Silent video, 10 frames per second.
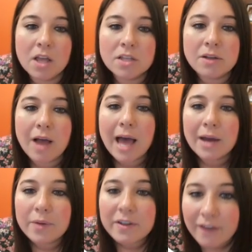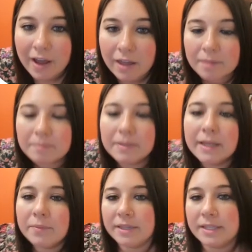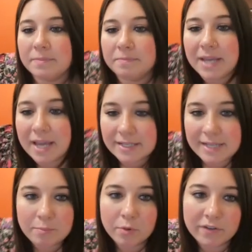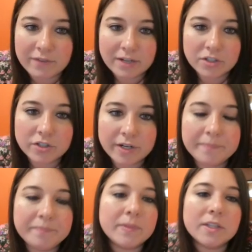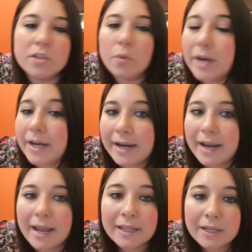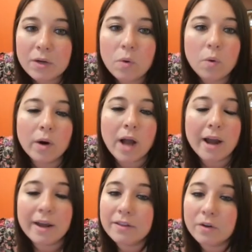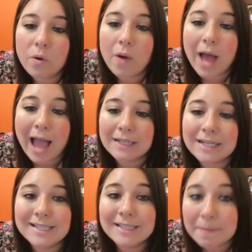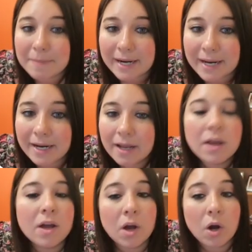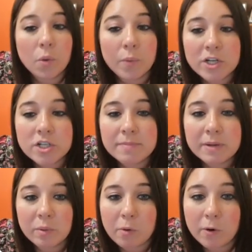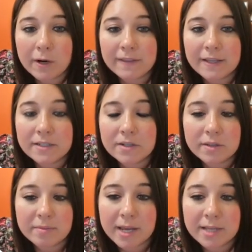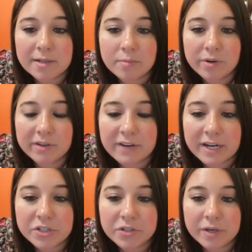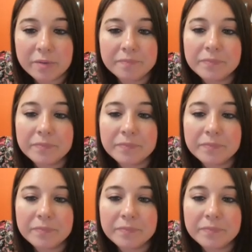So how do we file a complaint with the PA State Board of Dentistry? So when an illegal or unethical act is committed, we should be reporting this to the PA State Board of Dentistry.